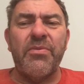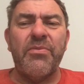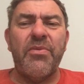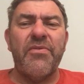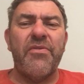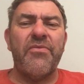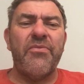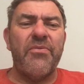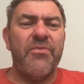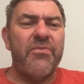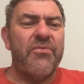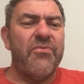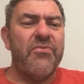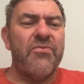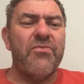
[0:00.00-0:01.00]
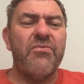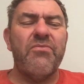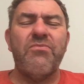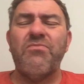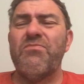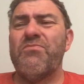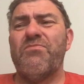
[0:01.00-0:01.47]
with
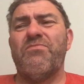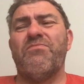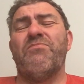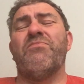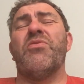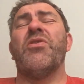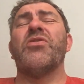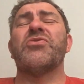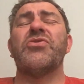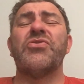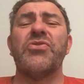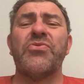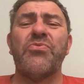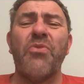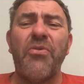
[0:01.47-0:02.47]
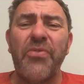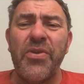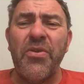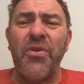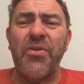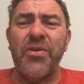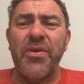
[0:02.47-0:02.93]
a person just waffling
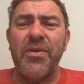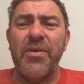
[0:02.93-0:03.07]
on,